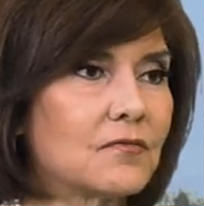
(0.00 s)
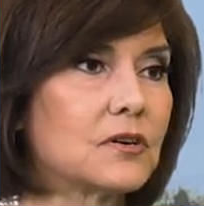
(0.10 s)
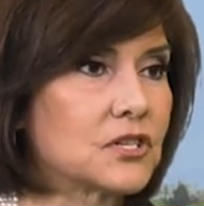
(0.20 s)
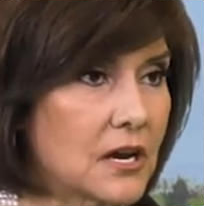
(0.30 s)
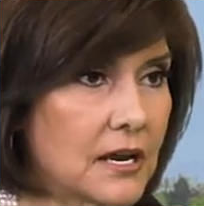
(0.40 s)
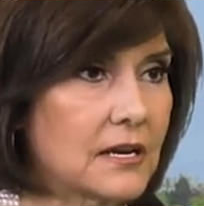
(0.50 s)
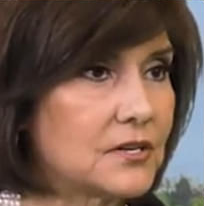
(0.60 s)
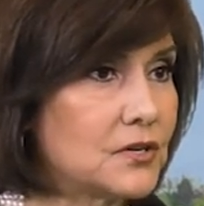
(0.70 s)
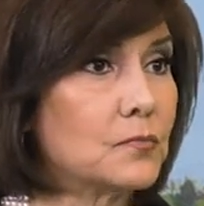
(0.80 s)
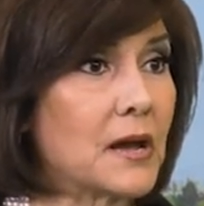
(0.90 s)
of which I had to
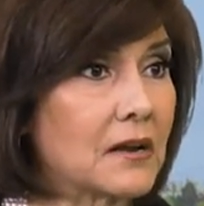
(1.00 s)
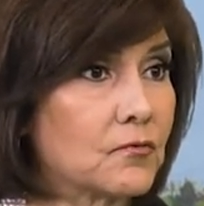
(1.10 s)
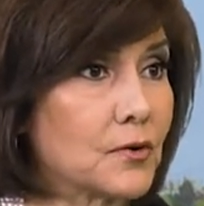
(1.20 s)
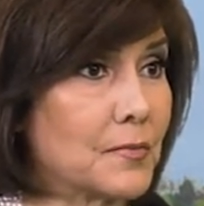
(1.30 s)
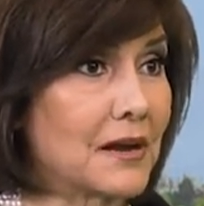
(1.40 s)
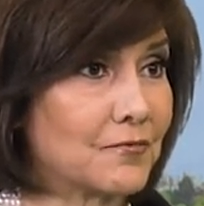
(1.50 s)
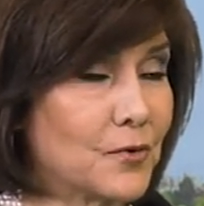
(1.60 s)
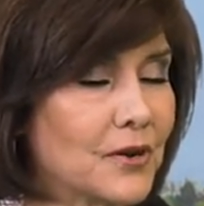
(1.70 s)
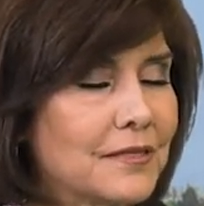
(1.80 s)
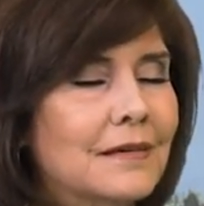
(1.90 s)
do back and forth, back and
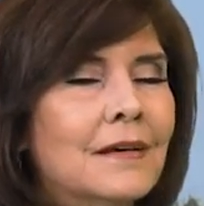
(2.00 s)
forth,